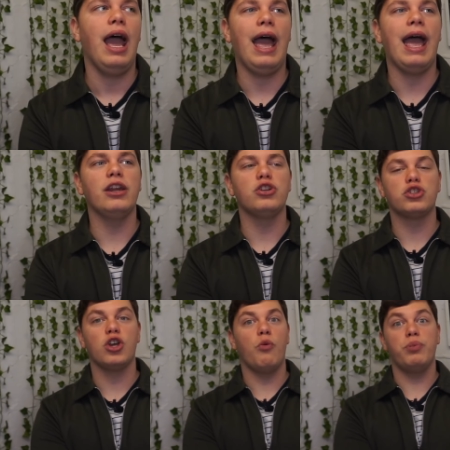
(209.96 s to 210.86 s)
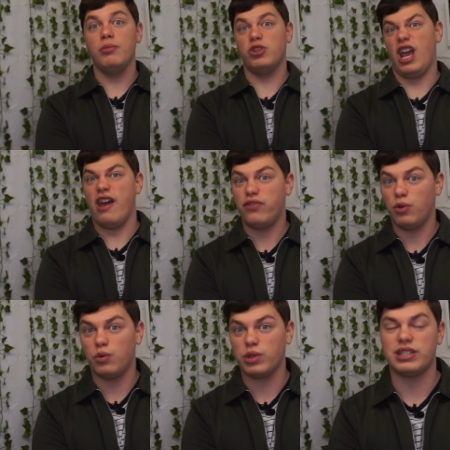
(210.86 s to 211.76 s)
And so pretty much
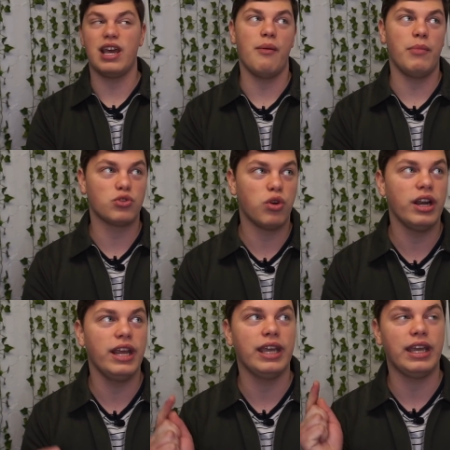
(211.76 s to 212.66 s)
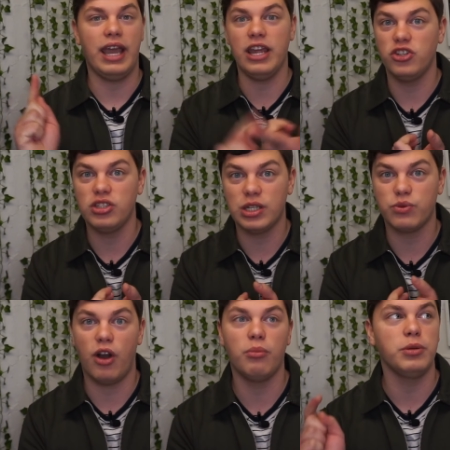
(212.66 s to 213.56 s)
everyone was there Medtronic, Insulet
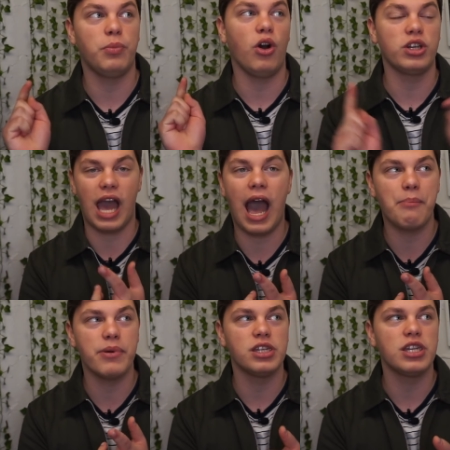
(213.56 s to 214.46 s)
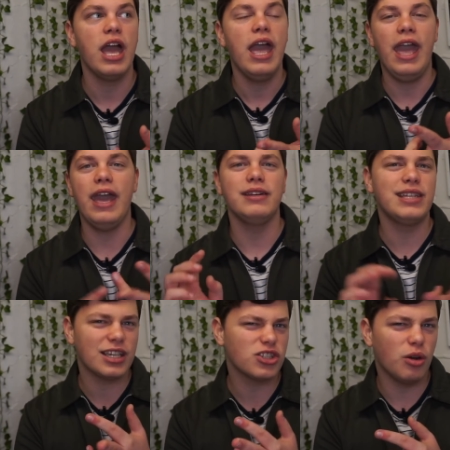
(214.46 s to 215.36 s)
with Omnipod, Abbott. Uh,
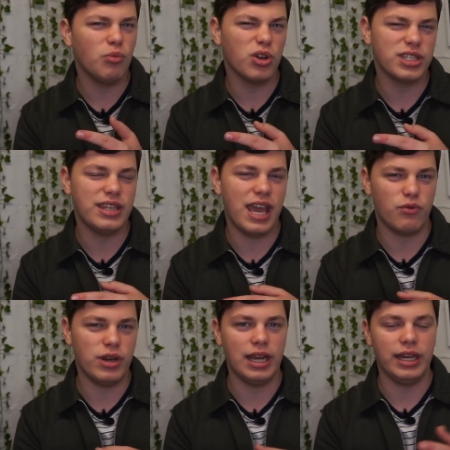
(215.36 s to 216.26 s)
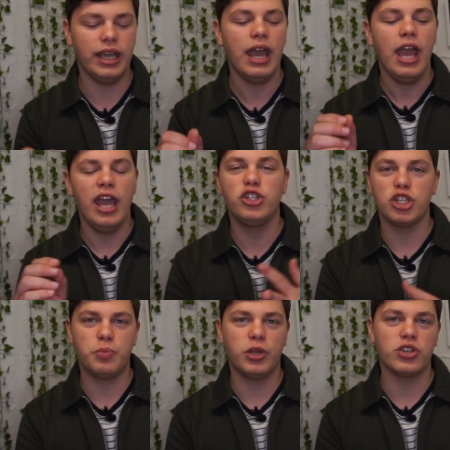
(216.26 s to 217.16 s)
Dexcom wasn't there really,
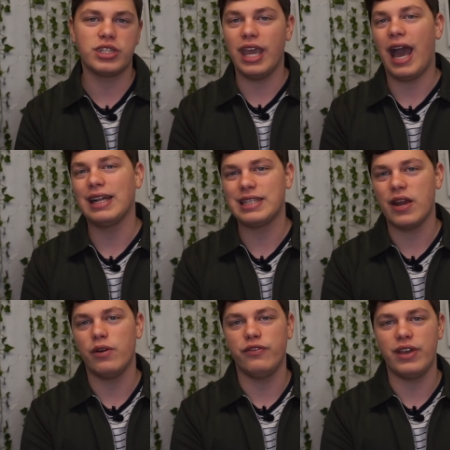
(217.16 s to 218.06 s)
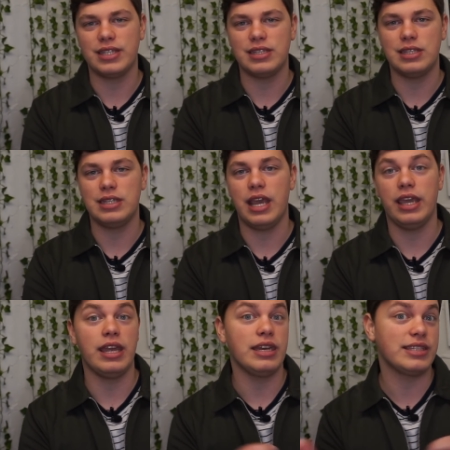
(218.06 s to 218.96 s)
just because they had their investors'
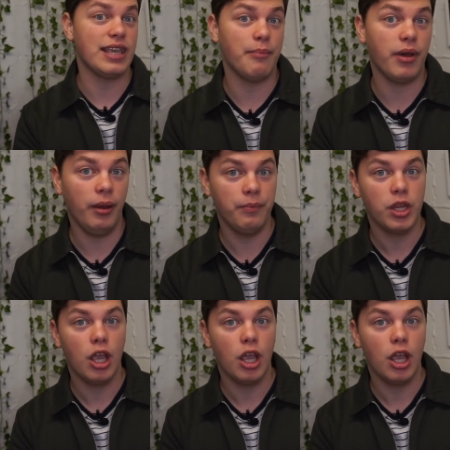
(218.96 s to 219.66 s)
day in December.